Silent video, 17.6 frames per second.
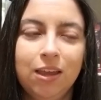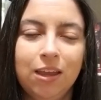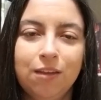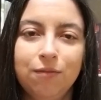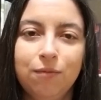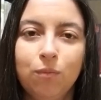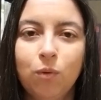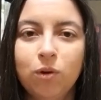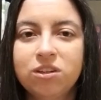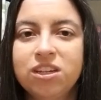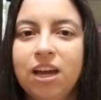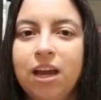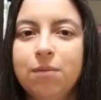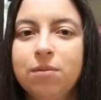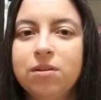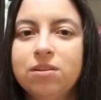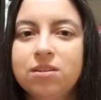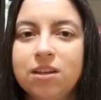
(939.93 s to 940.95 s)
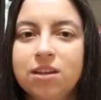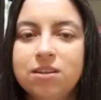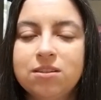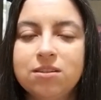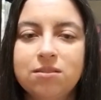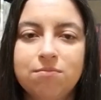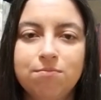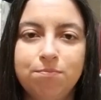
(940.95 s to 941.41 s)
If one time it's
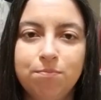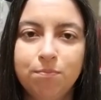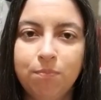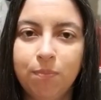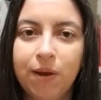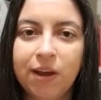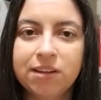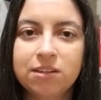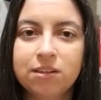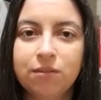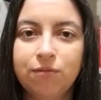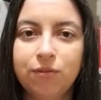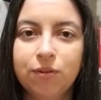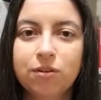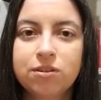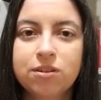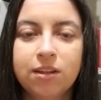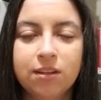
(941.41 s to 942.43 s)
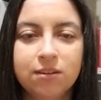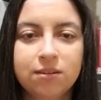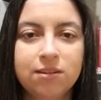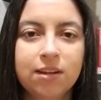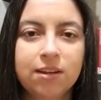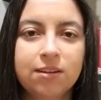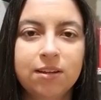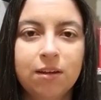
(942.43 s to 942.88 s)
it's Bison first, and then
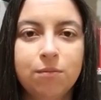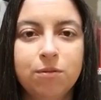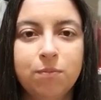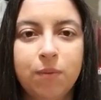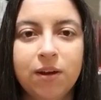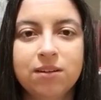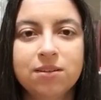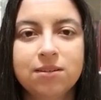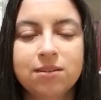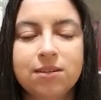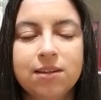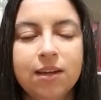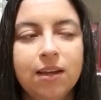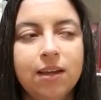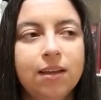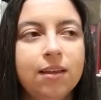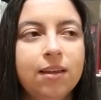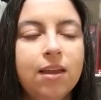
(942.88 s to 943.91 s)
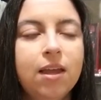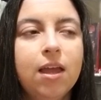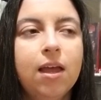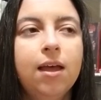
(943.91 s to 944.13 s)
second time is Bison second,